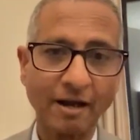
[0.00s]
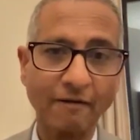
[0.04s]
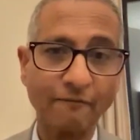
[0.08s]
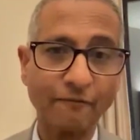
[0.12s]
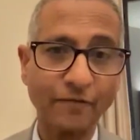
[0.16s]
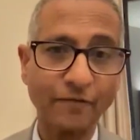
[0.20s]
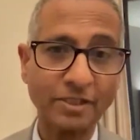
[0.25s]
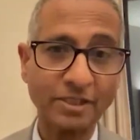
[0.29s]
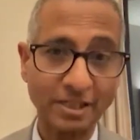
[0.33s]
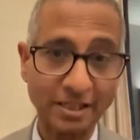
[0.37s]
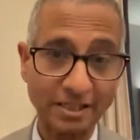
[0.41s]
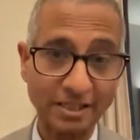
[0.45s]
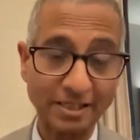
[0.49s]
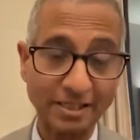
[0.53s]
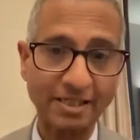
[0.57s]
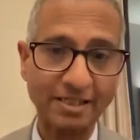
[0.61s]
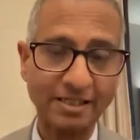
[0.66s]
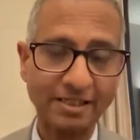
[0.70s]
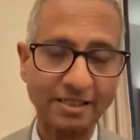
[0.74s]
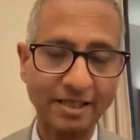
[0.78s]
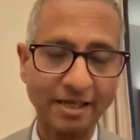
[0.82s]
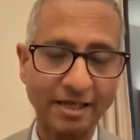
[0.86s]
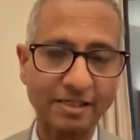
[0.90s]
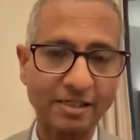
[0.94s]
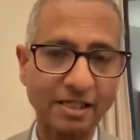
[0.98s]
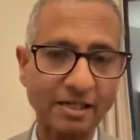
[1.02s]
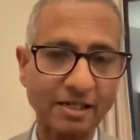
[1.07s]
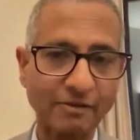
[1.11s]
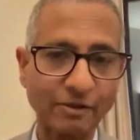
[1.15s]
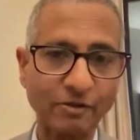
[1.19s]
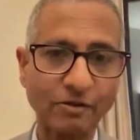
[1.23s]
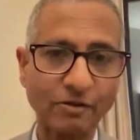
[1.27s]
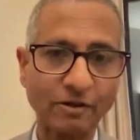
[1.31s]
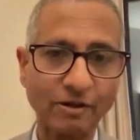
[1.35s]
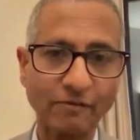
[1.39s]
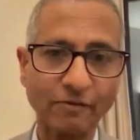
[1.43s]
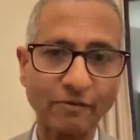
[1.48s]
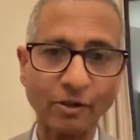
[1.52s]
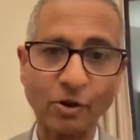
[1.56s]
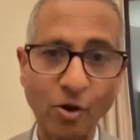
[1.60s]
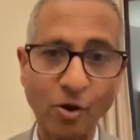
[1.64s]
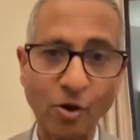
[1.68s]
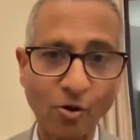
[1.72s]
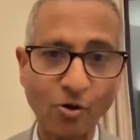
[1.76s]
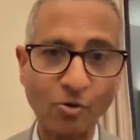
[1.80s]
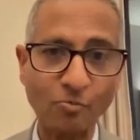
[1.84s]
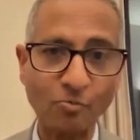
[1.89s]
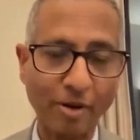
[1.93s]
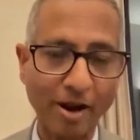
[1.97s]
which suggest that he will
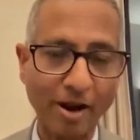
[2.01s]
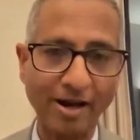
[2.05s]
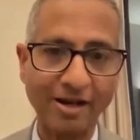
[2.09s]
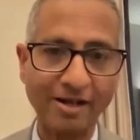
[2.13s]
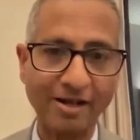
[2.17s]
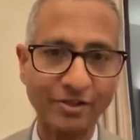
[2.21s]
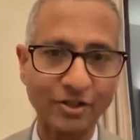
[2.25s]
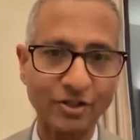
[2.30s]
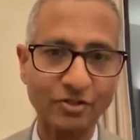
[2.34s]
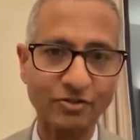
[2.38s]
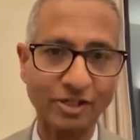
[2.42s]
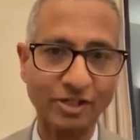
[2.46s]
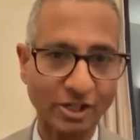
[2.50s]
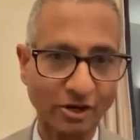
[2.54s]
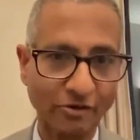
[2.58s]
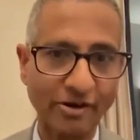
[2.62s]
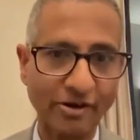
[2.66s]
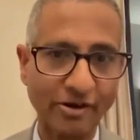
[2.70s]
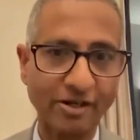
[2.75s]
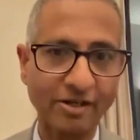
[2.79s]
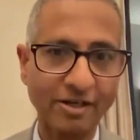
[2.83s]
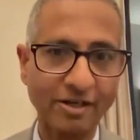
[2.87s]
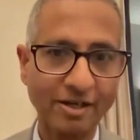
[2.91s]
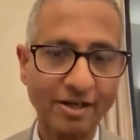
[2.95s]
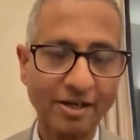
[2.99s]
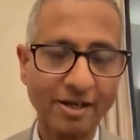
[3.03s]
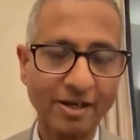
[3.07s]
hold back this rhetoric